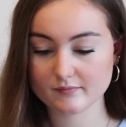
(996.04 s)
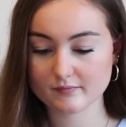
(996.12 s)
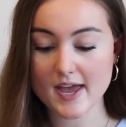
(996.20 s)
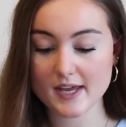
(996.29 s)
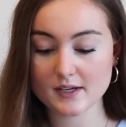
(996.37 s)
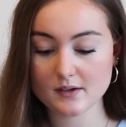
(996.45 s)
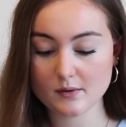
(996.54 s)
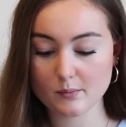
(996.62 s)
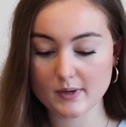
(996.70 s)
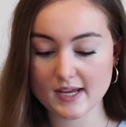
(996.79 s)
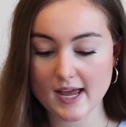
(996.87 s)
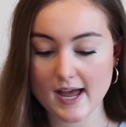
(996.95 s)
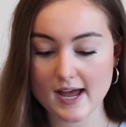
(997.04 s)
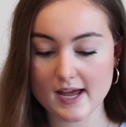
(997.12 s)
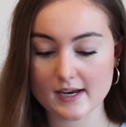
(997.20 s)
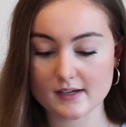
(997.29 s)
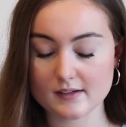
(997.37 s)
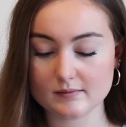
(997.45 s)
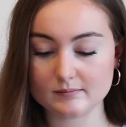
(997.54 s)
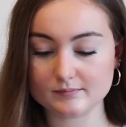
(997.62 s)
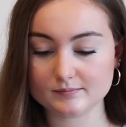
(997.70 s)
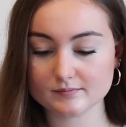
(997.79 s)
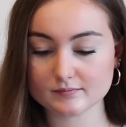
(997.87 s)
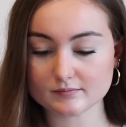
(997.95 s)
Then we had
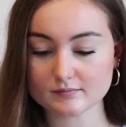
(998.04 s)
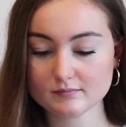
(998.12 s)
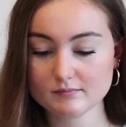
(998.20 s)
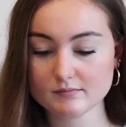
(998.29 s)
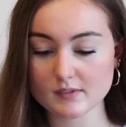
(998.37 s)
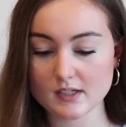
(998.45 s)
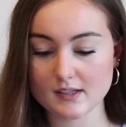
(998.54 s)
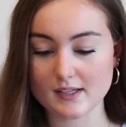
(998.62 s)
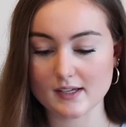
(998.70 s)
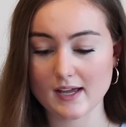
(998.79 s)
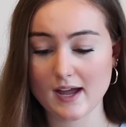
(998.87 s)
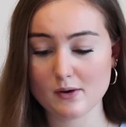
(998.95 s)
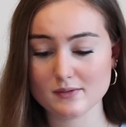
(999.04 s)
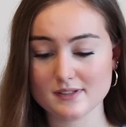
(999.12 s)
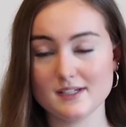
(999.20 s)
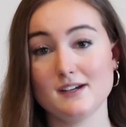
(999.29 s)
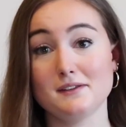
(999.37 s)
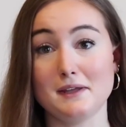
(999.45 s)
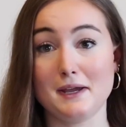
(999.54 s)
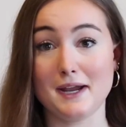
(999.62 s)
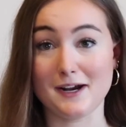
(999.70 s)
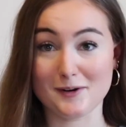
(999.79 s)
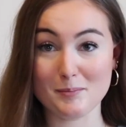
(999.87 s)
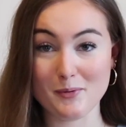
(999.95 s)
the house near
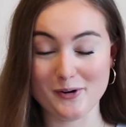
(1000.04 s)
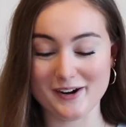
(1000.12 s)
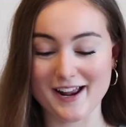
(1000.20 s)
the airport.